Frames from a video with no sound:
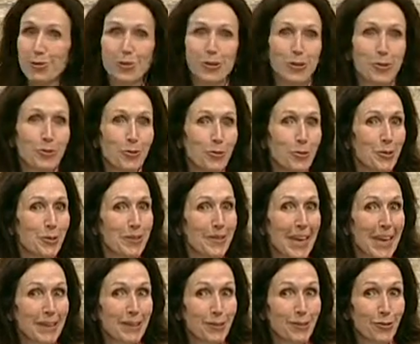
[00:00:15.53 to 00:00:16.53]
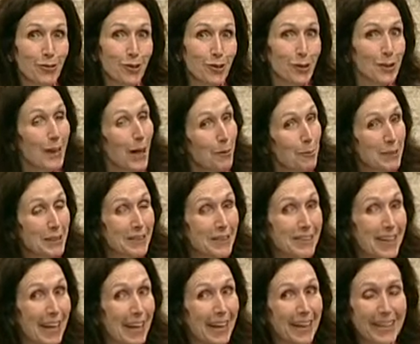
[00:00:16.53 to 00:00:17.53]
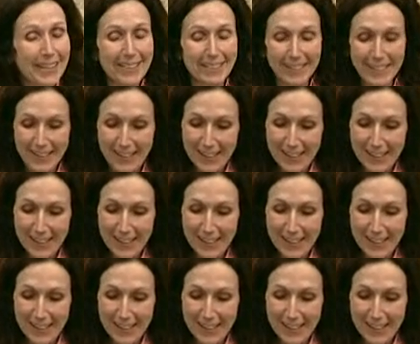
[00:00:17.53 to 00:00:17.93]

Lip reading: So thanks for coming today.